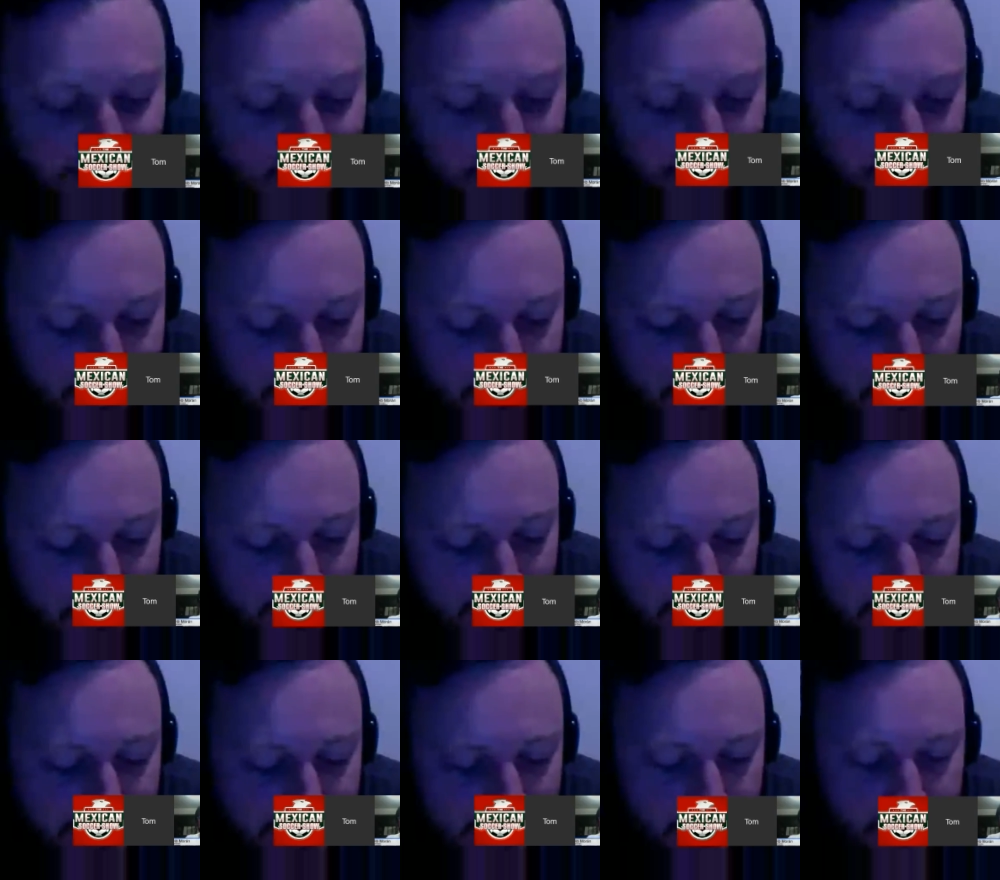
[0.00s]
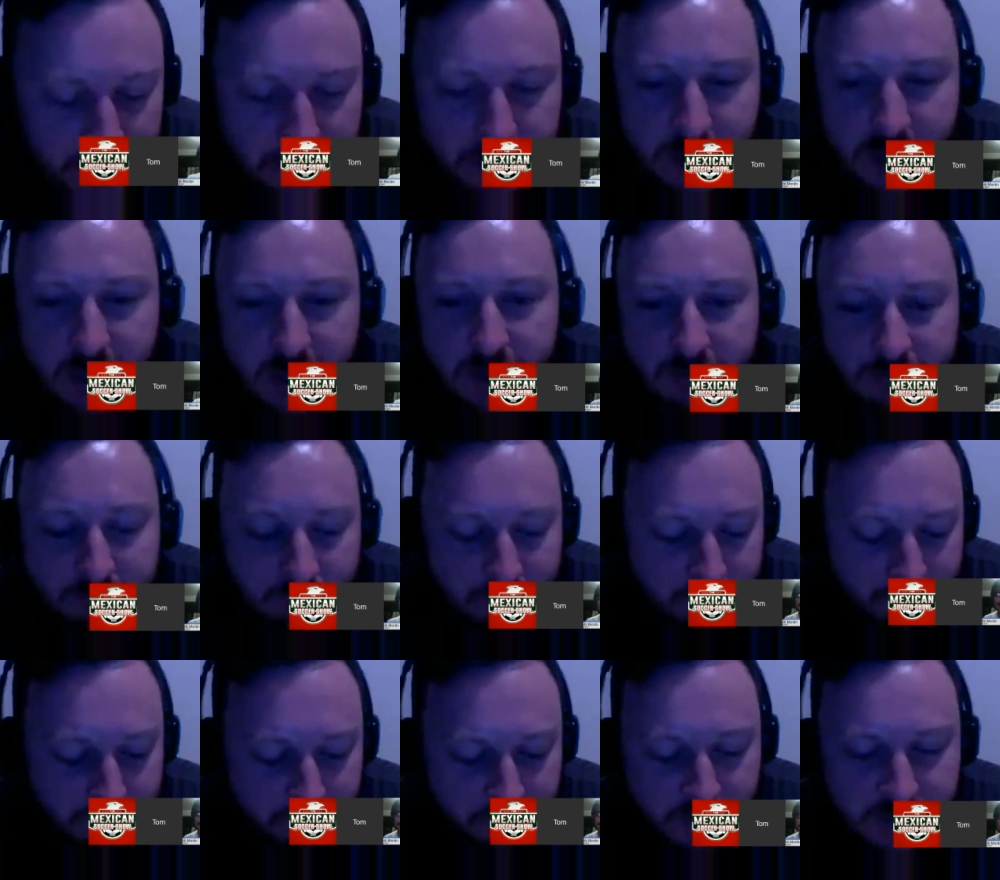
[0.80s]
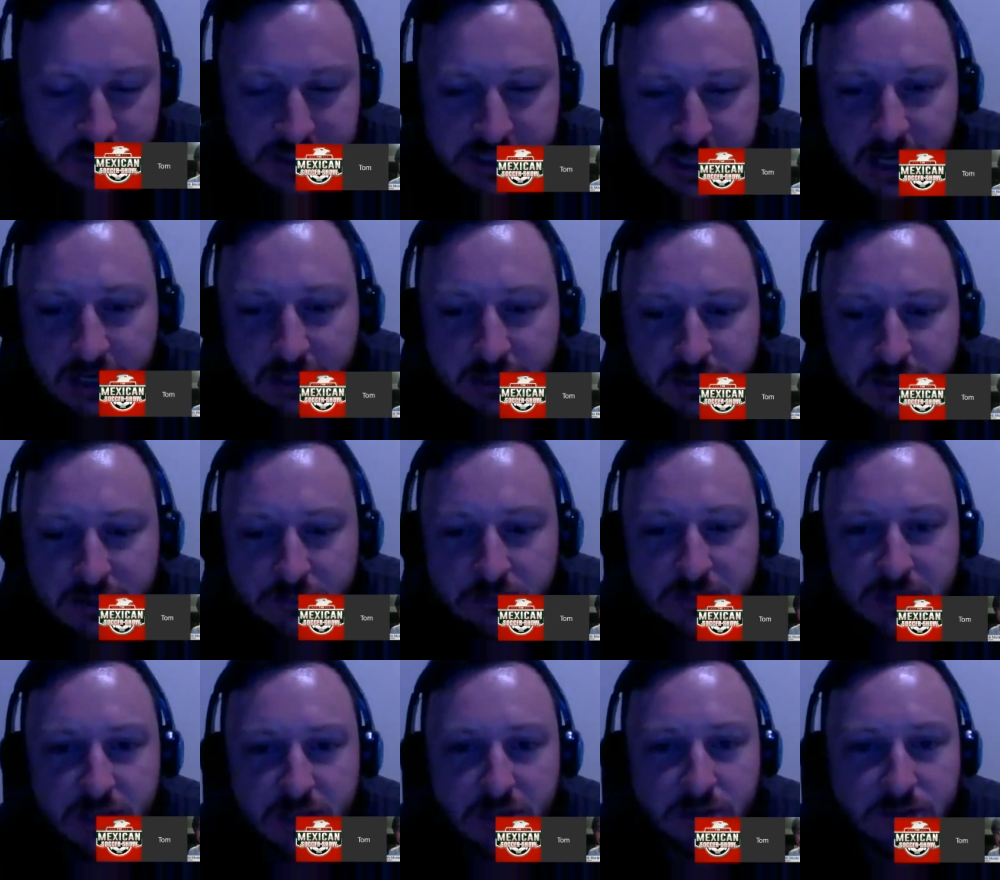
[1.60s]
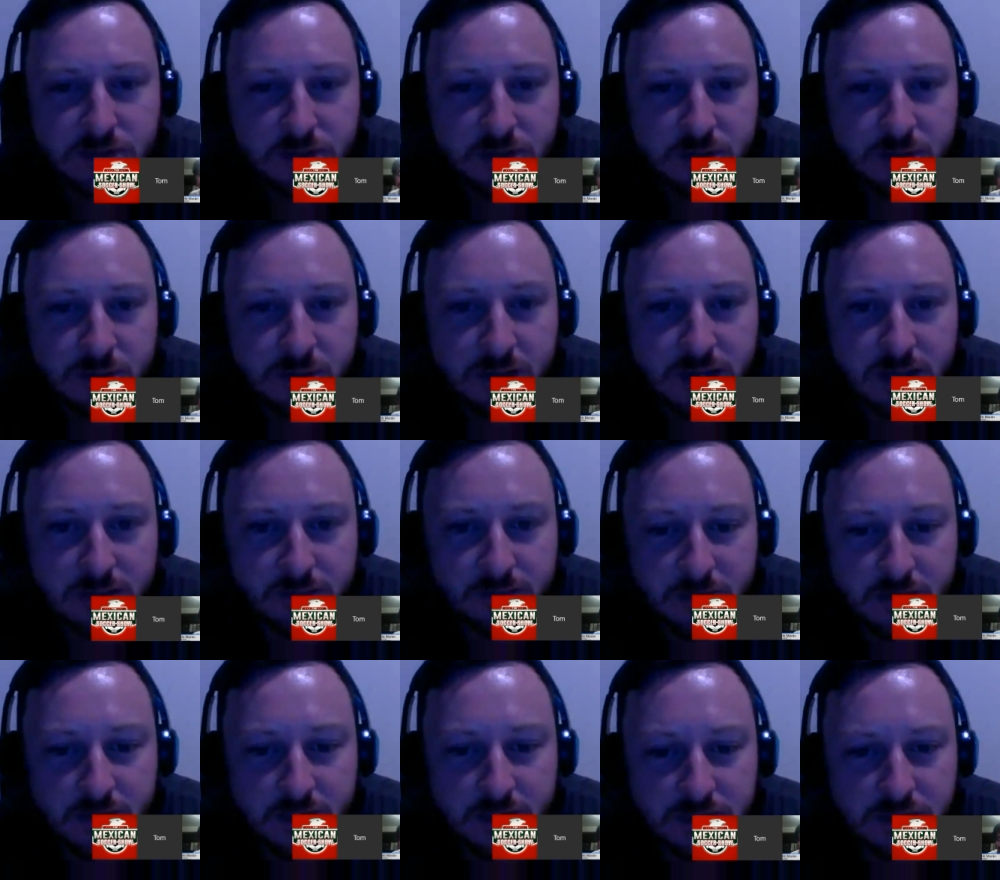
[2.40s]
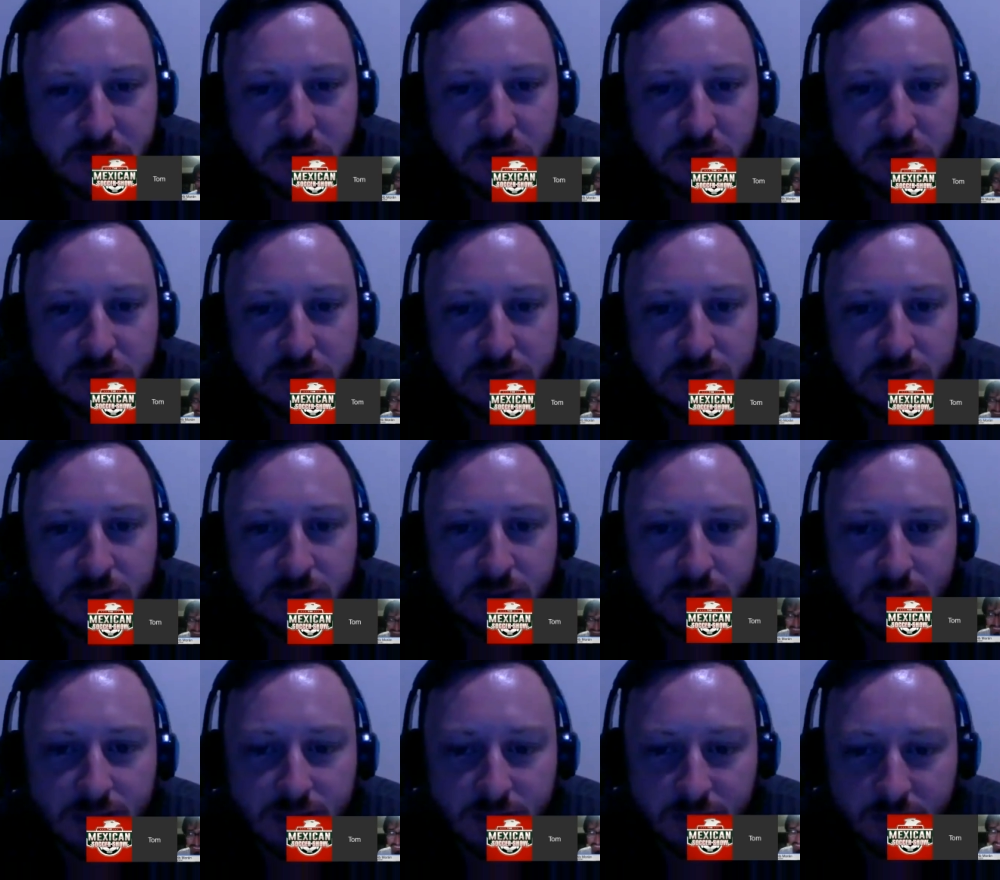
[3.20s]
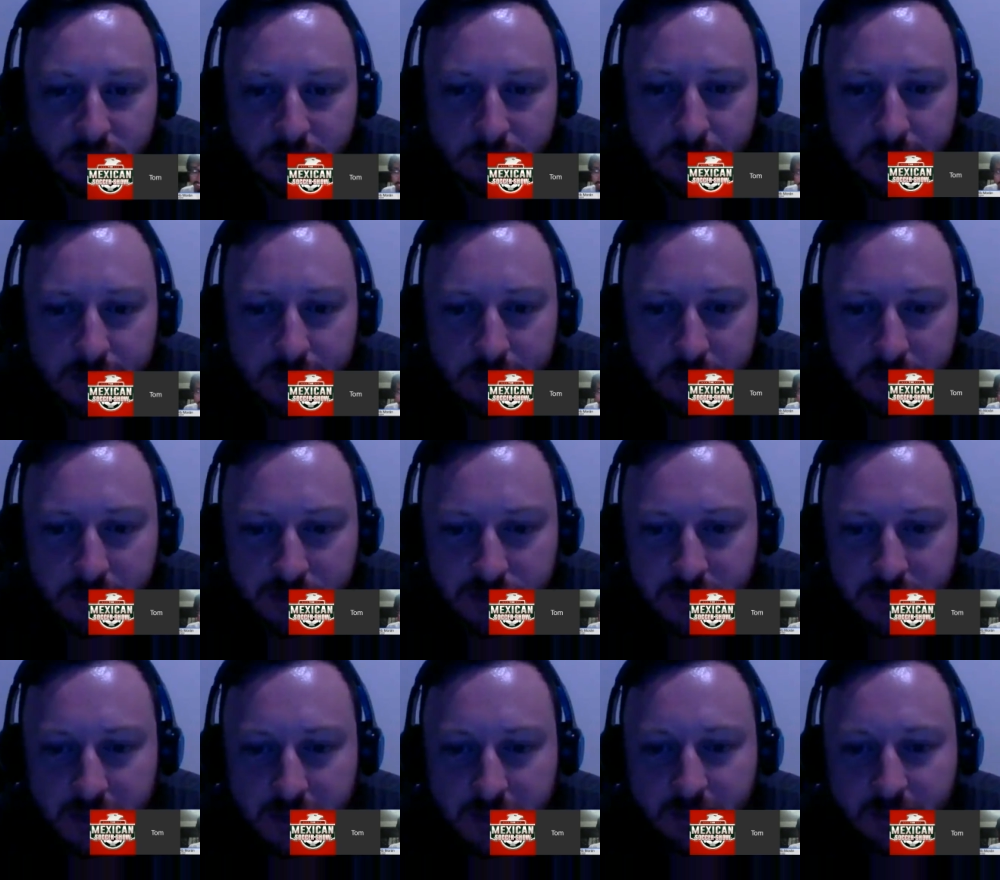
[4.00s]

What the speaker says: know if they were kind of just trying to protect themselves. You know what I mean? After they scored, you know what I mean? They were trying